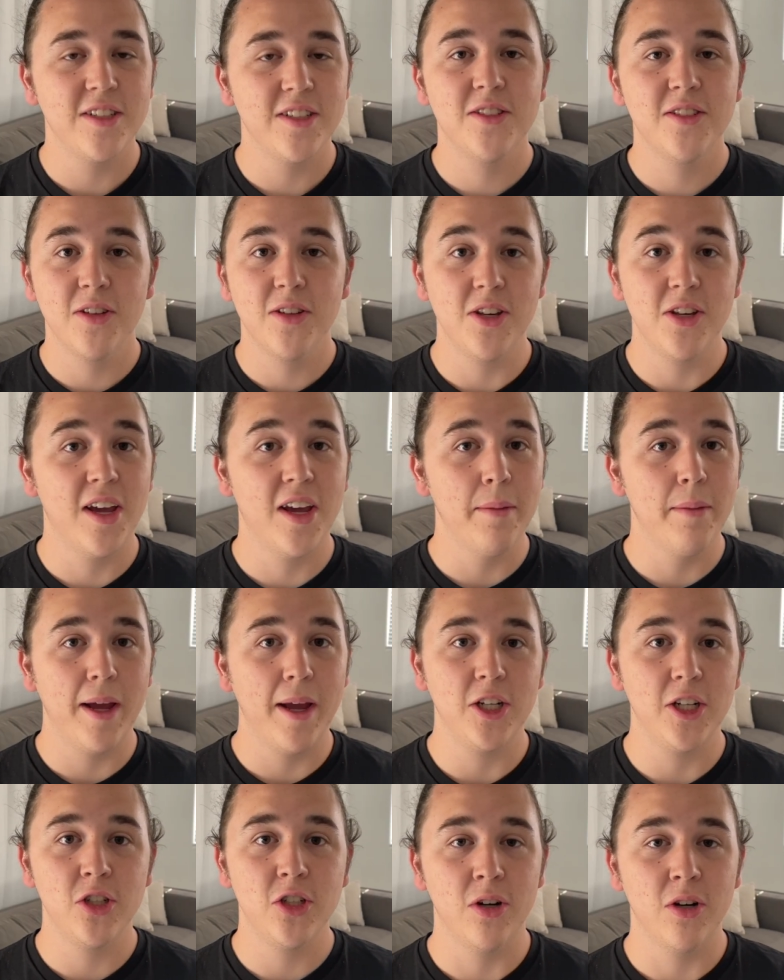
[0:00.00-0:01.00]
so you can
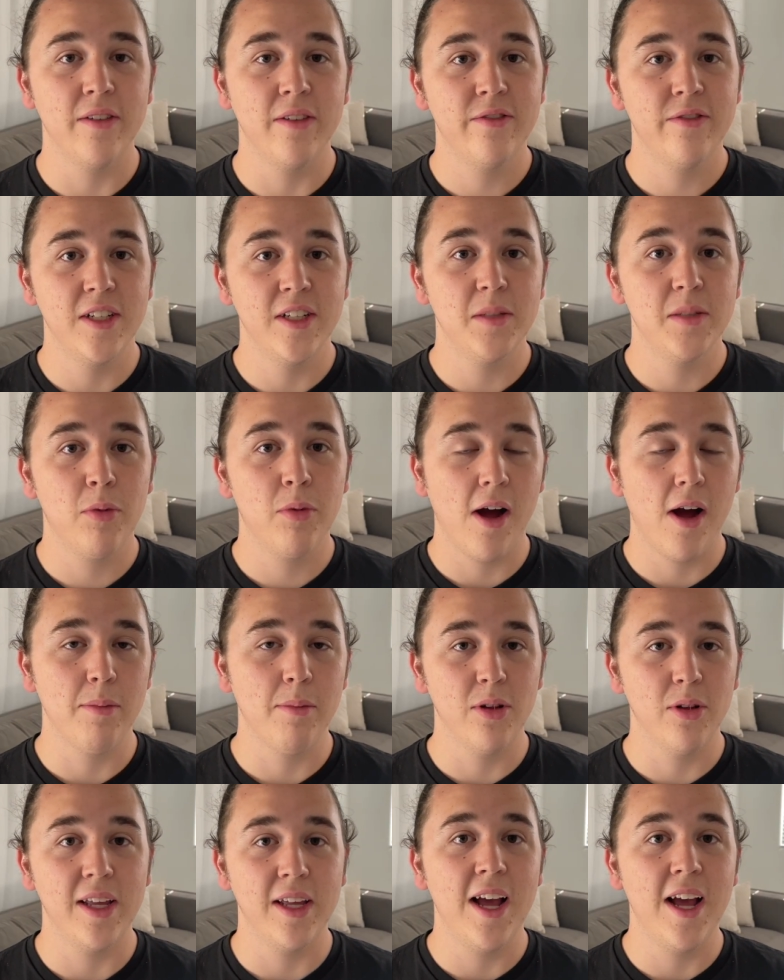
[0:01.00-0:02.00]
make sure it fits
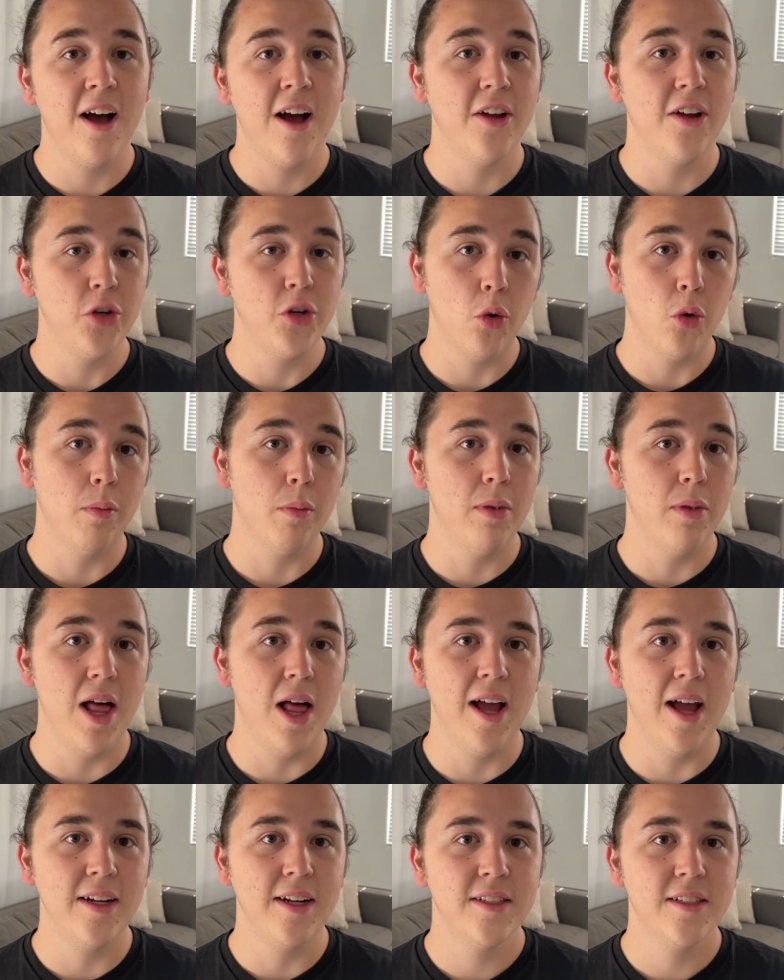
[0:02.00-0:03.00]
properly on your
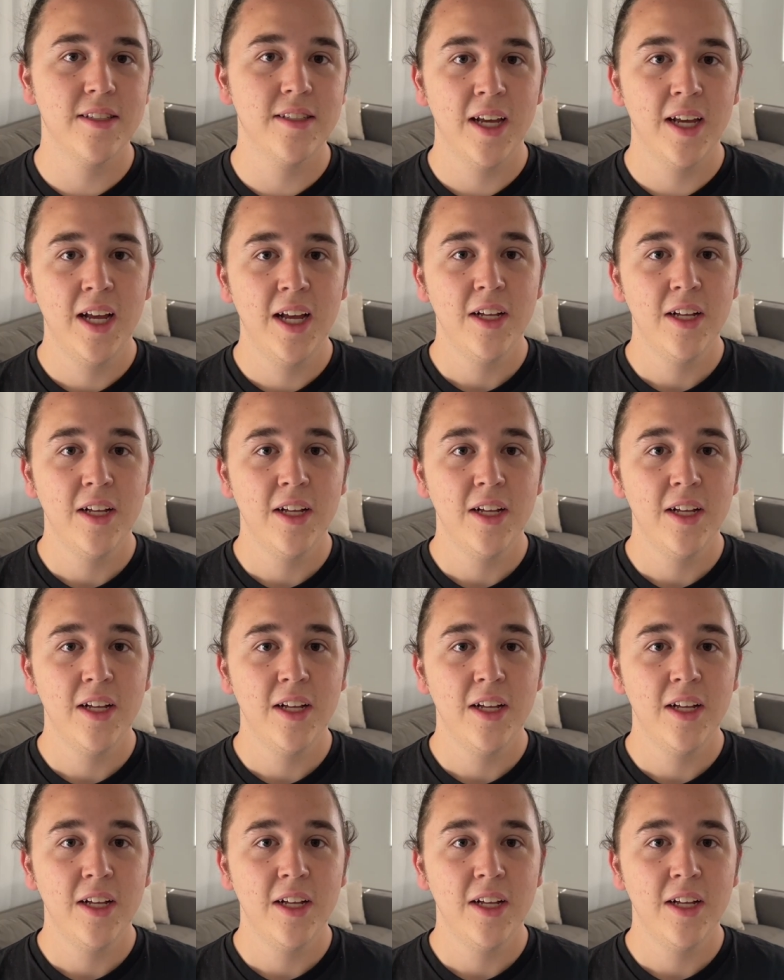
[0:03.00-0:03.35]
blinds.